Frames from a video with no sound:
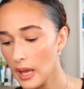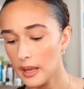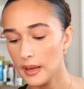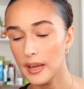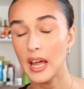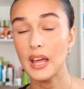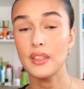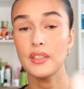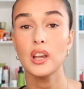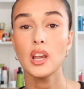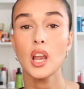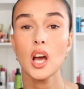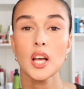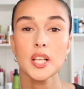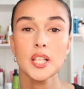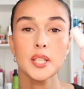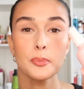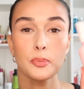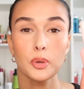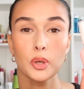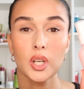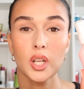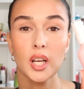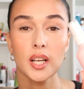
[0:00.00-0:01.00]
Now, the last
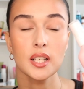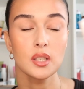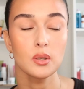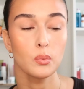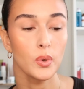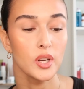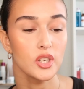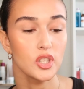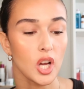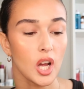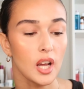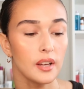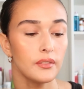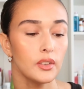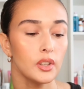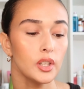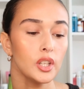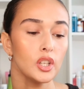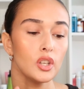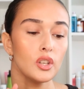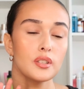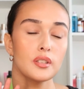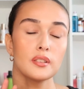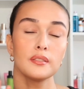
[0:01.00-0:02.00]
product, which I've
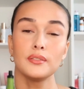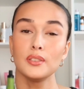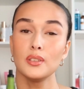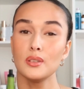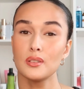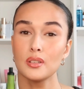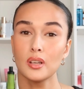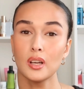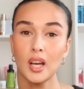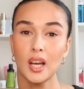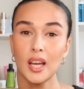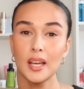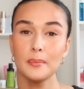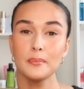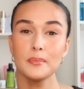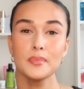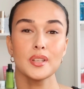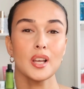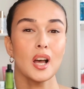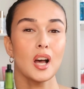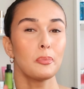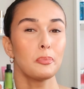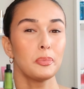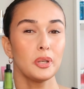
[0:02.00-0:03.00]
only used a few times,
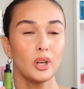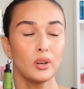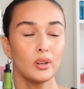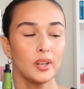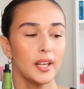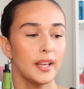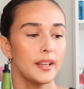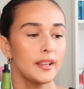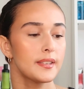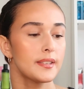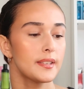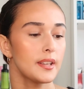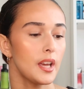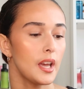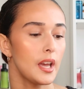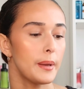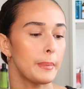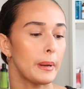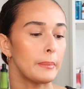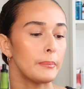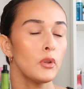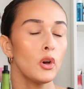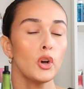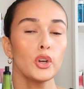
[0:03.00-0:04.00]
I'll be honest,
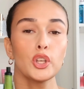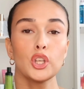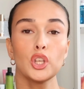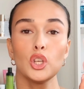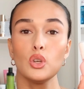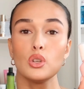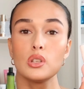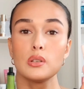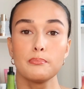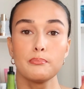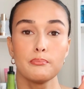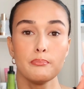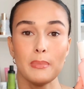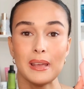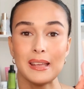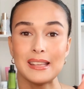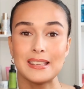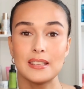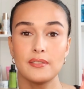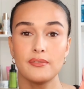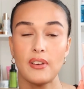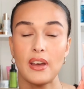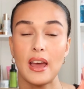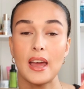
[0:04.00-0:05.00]
I'm not a huge
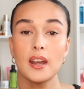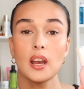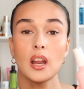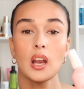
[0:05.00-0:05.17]
mist fan.